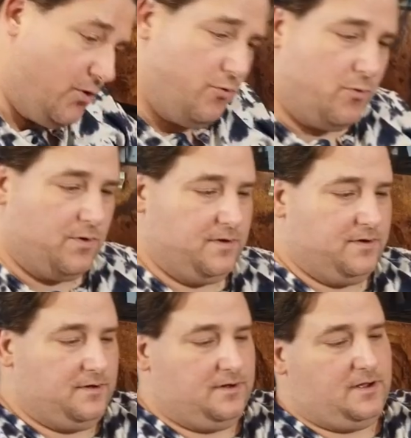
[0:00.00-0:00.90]
Ooh,
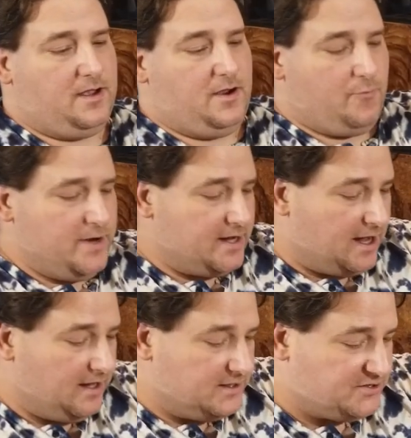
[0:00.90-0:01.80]
we
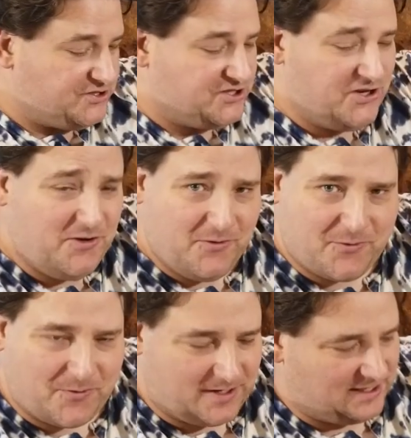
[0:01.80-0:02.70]
got
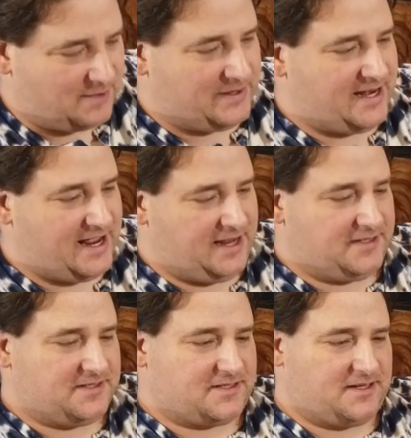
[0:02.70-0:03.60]
two lemon
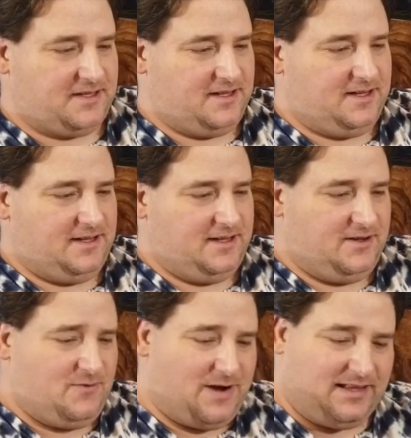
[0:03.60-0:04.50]
heads.
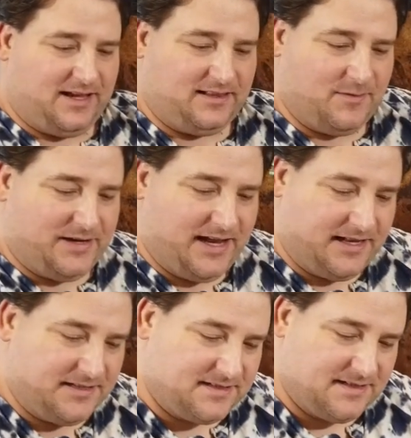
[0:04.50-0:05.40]
Ooh, I like lemon
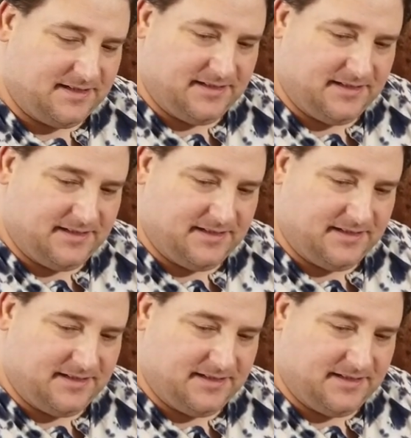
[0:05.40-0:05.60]
heads.